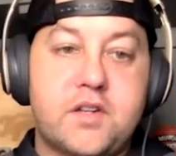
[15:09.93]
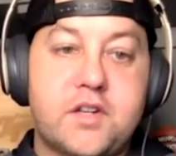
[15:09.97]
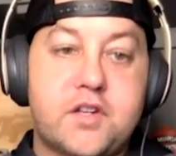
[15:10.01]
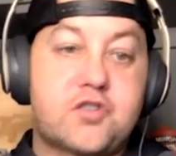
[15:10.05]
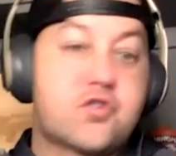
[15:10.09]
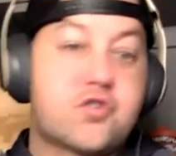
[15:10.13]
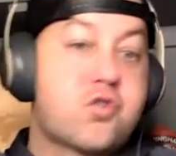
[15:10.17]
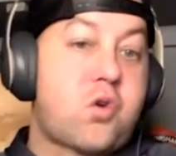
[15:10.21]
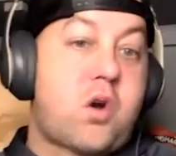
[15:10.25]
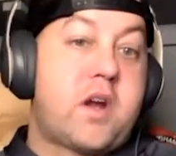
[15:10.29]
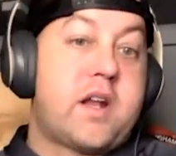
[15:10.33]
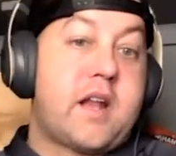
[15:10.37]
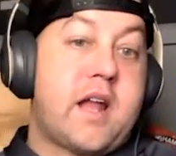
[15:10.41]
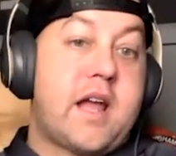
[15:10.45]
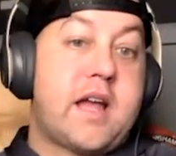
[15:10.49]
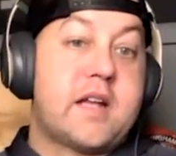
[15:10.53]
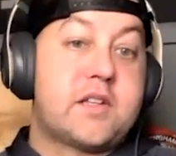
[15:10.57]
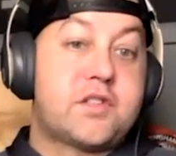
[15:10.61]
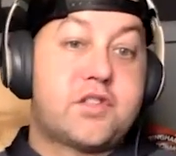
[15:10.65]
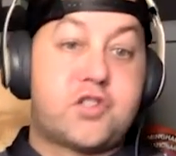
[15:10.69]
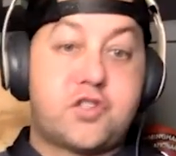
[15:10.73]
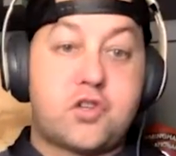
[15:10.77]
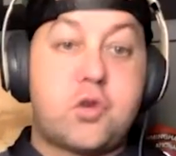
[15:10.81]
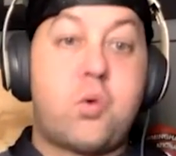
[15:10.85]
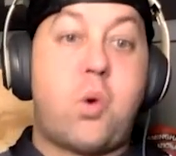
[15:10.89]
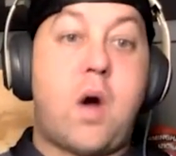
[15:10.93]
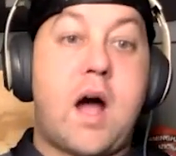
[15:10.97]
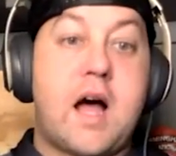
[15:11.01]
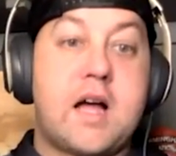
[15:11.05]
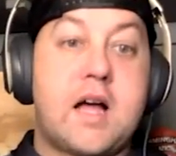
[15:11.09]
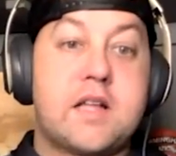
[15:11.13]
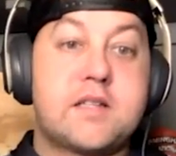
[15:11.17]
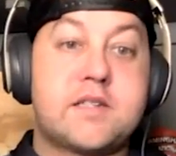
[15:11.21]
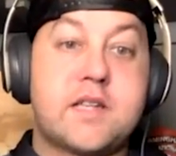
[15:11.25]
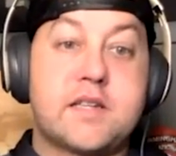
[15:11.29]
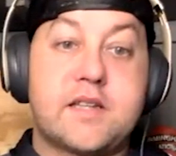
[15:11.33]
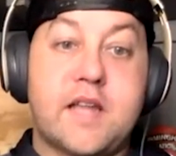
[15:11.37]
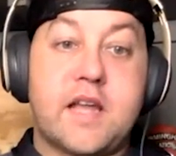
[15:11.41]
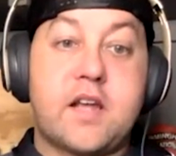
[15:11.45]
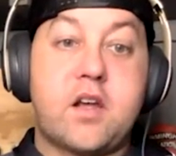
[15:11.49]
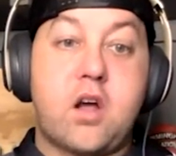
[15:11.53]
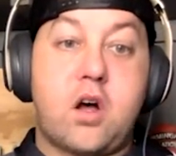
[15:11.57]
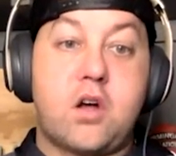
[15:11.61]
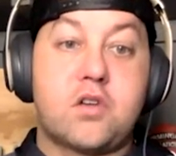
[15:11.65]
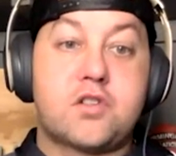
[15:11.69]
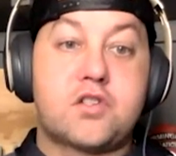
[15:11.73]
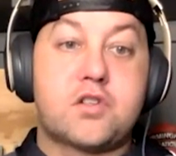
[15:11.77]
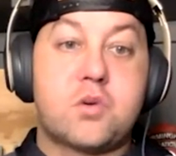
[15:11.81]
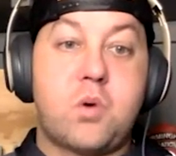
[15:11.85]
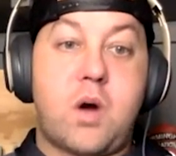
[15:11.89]
Detroit has squads that they
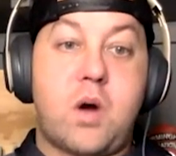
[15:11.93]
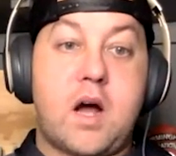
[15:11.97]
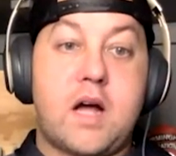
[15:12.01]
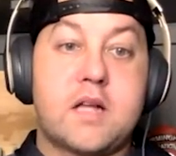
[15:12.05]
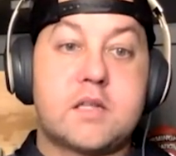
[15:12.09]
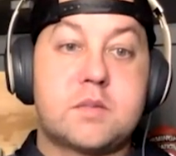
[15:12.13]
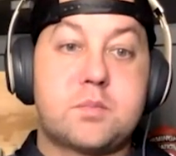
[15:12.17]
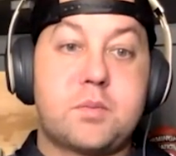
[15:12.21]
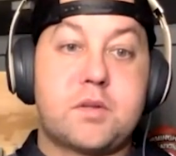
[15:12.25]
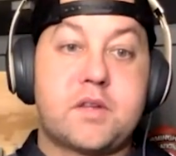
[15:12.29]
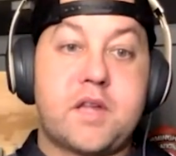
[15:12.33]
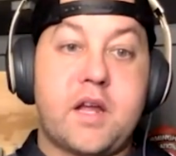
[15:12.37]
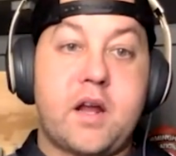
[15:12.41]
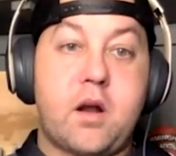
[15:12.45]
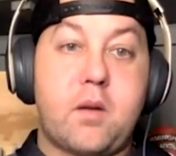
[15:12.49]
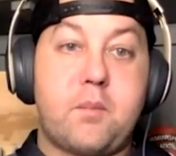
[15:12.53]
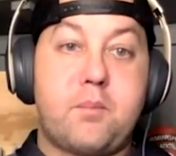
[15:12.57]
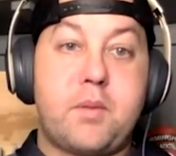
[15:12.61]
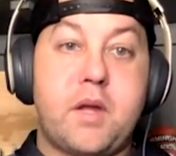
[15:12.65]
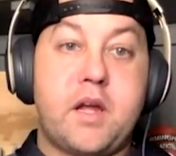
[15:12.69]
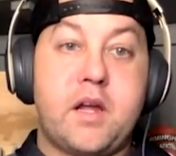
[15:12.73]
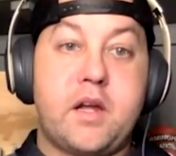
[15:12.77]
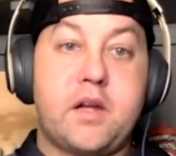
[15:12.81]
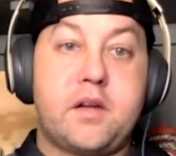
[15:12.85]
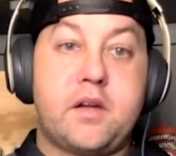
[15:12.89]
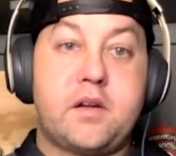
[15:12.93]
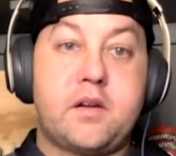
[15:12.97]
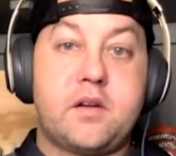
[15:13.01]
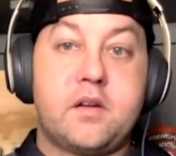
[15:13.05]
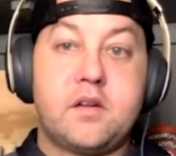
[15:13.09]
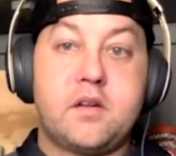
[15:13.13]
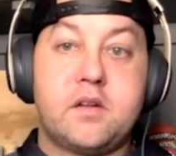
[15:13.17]
call squads, but they are big,